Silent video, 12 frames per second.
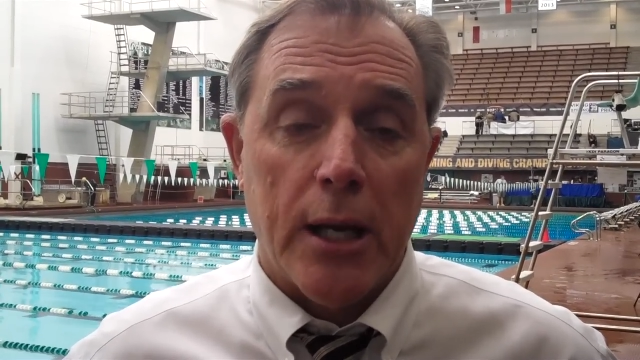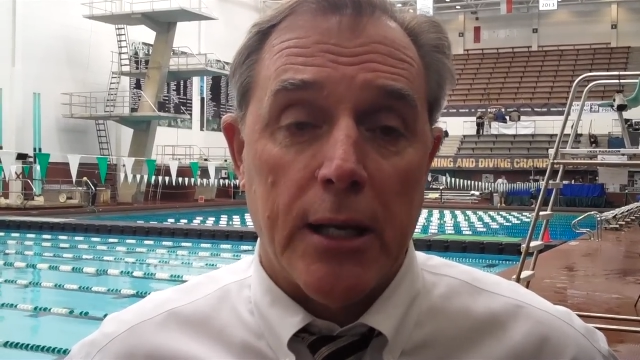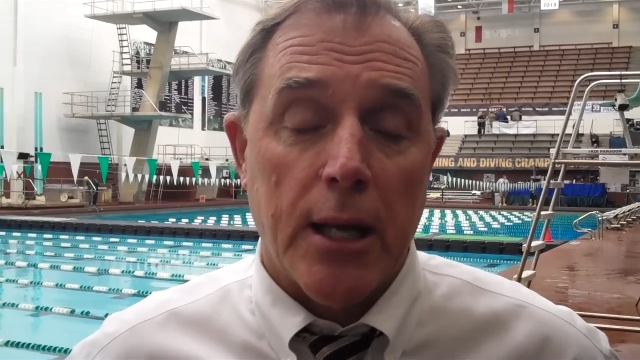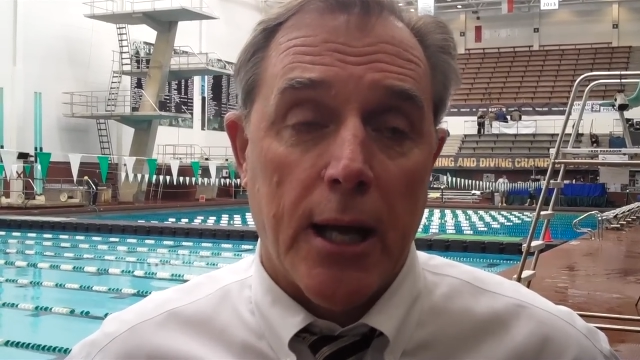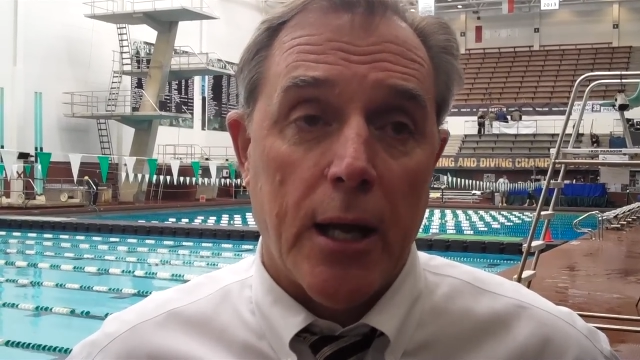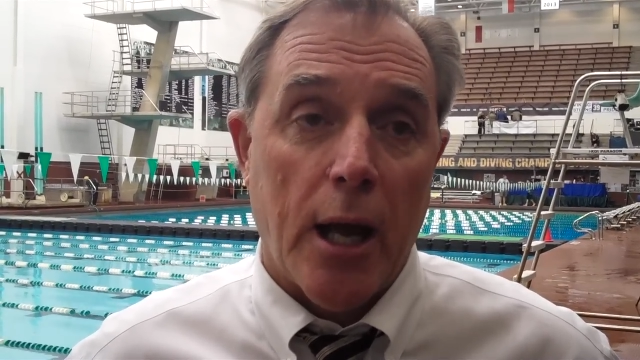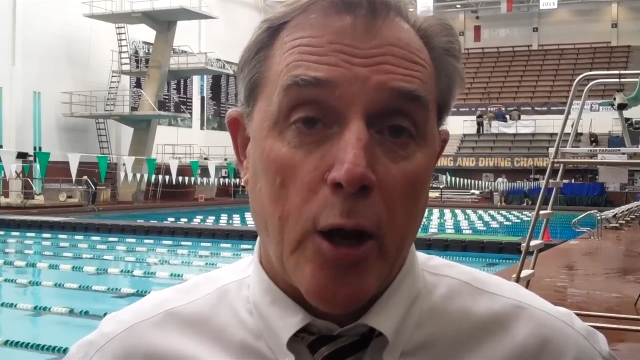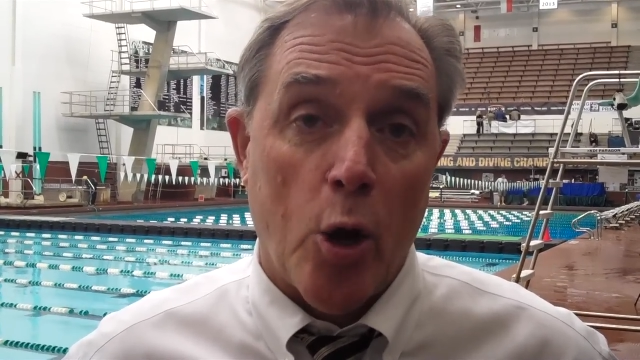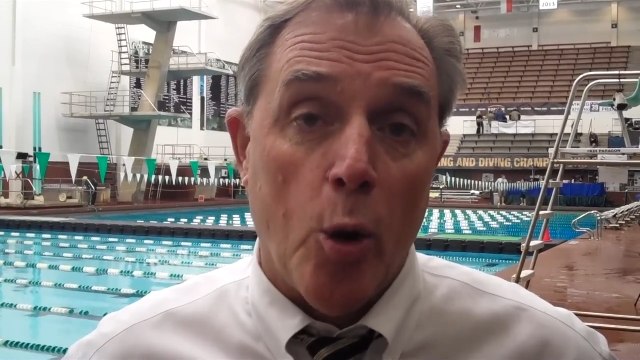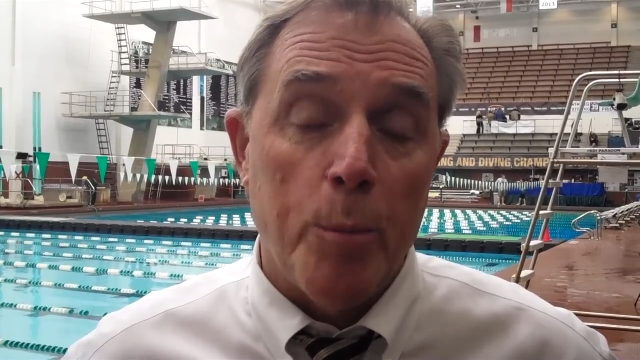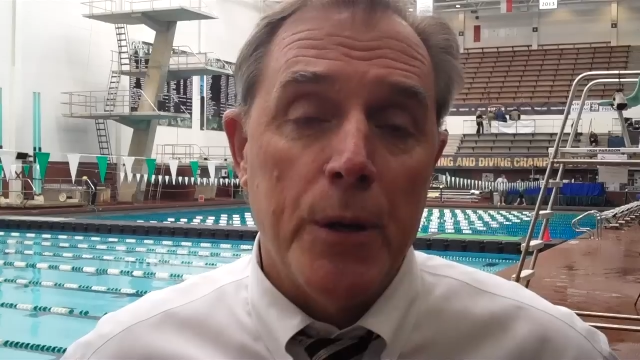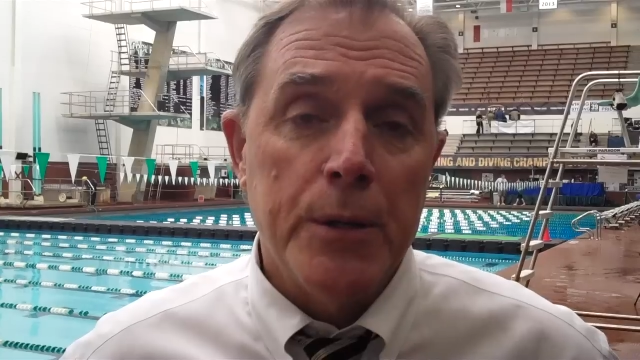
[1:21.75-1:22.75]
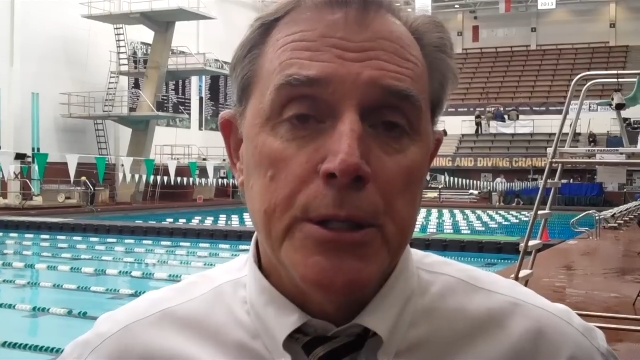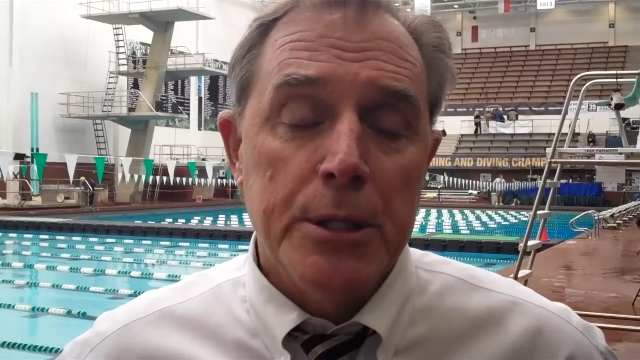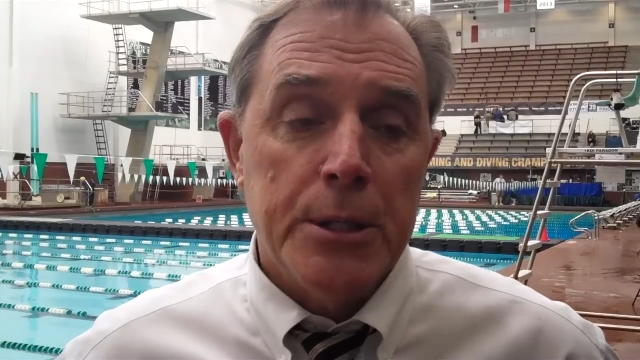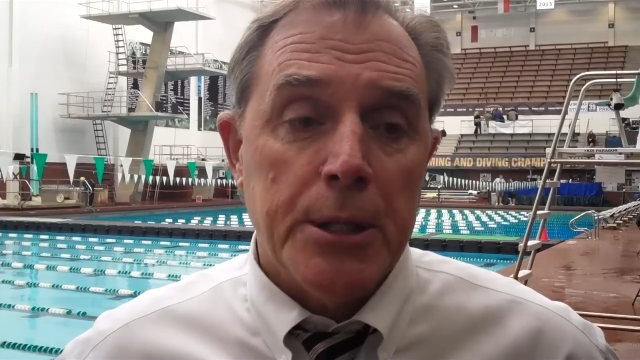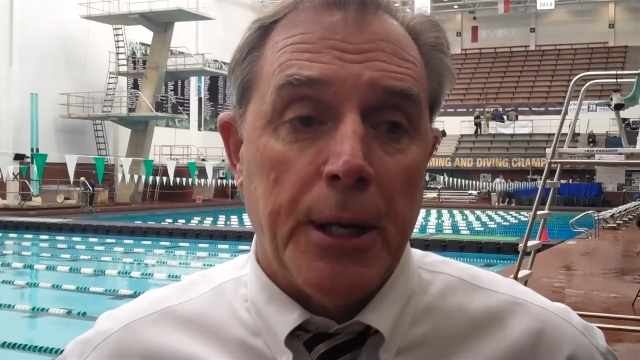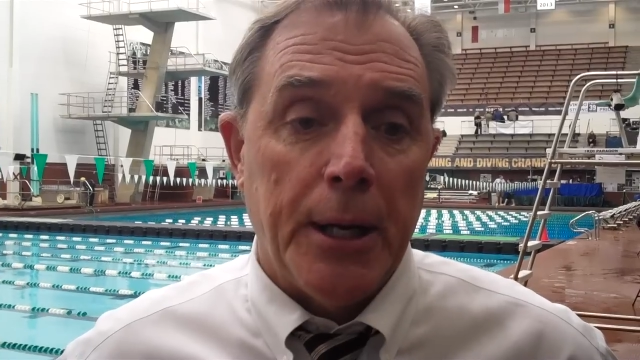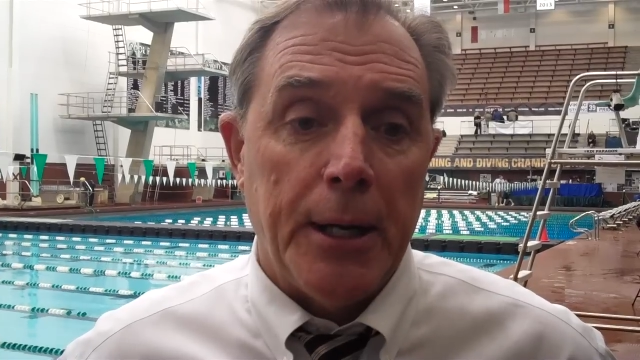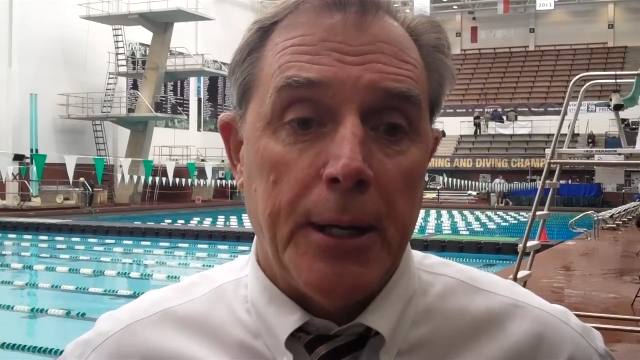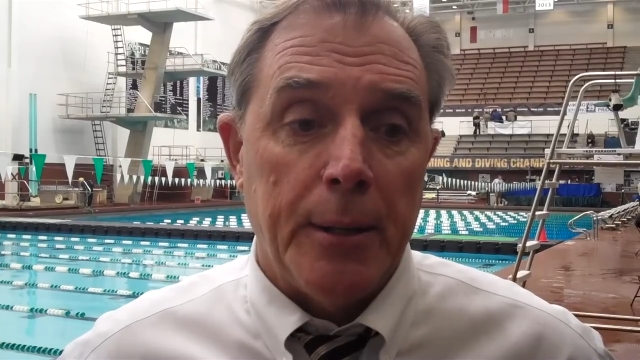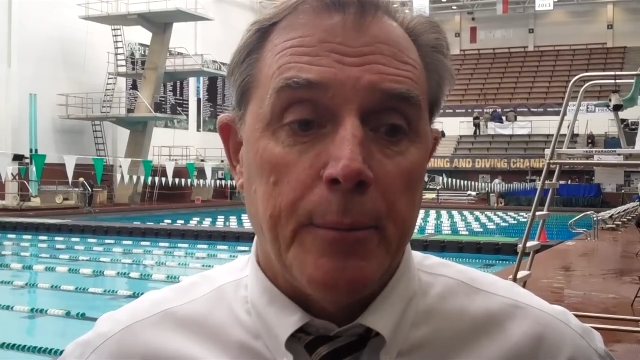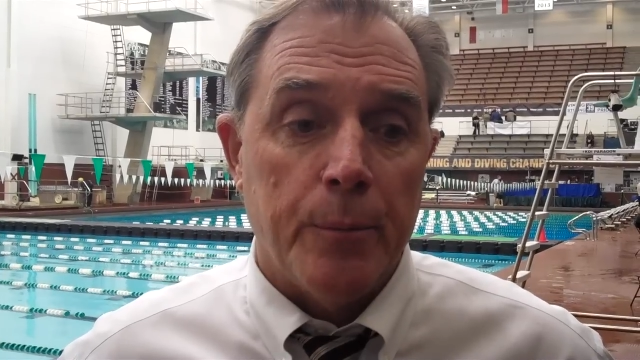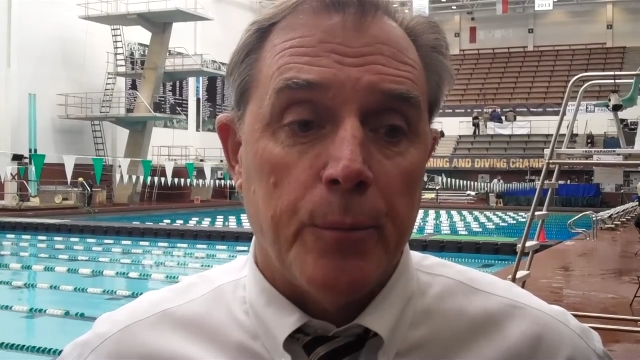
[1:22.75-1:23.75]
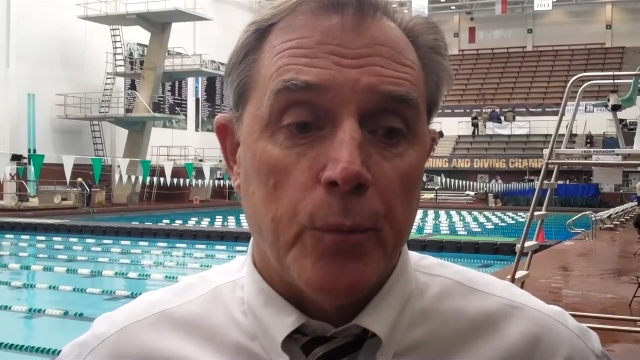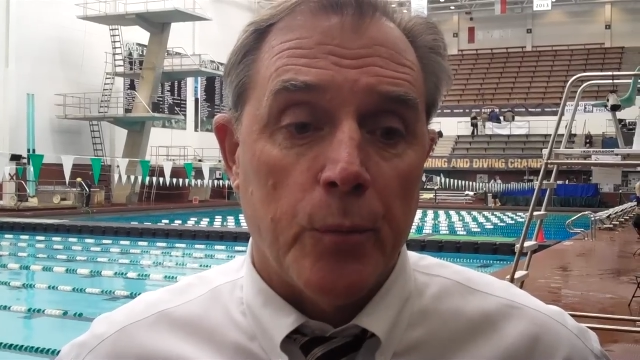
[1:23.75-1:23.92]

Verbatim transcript: I, I, I hope. Um,